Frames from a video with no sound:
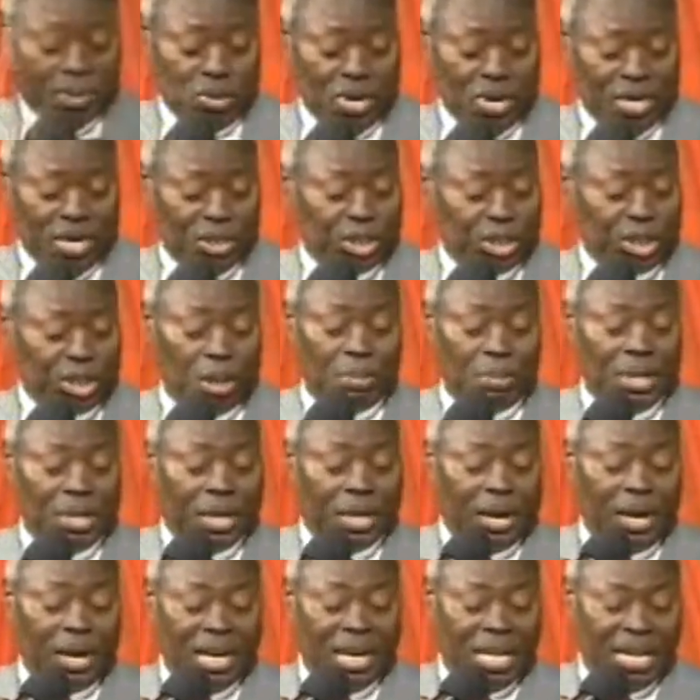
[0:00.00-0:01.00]
you, and you shall be
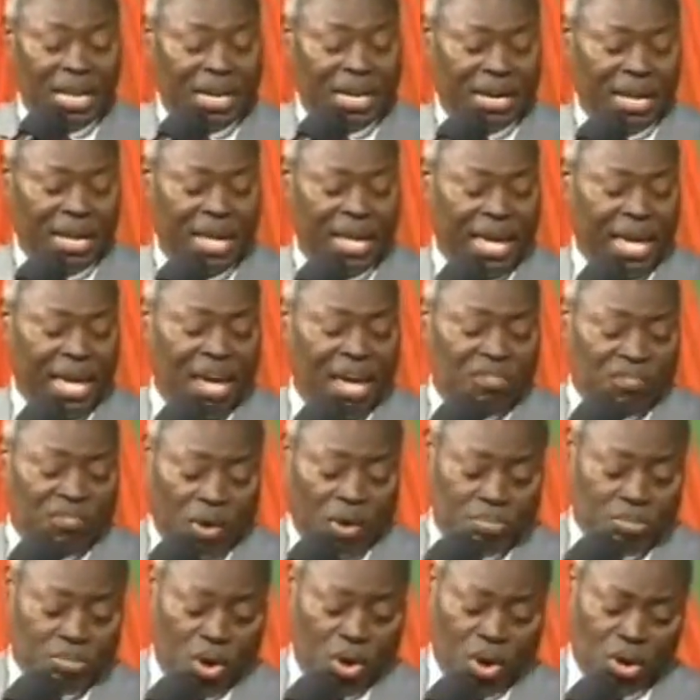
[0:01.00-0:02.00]
clean
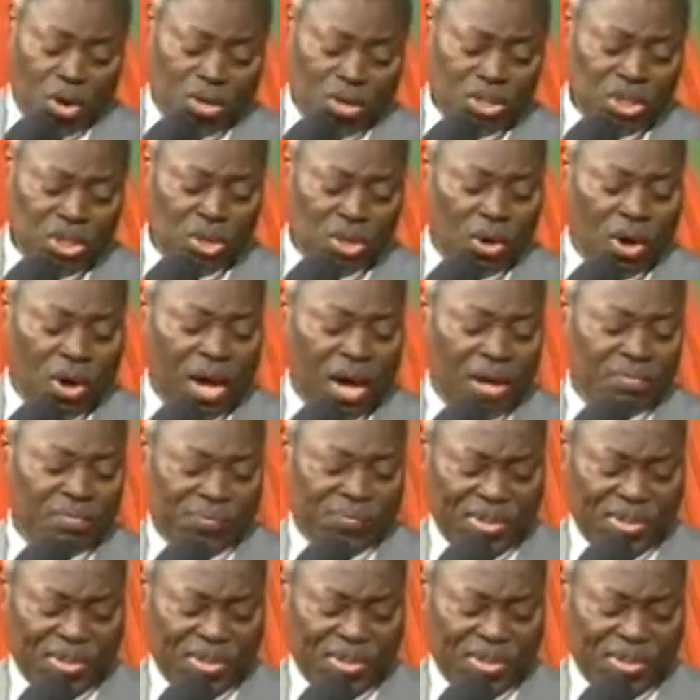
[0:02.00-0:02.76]
from all your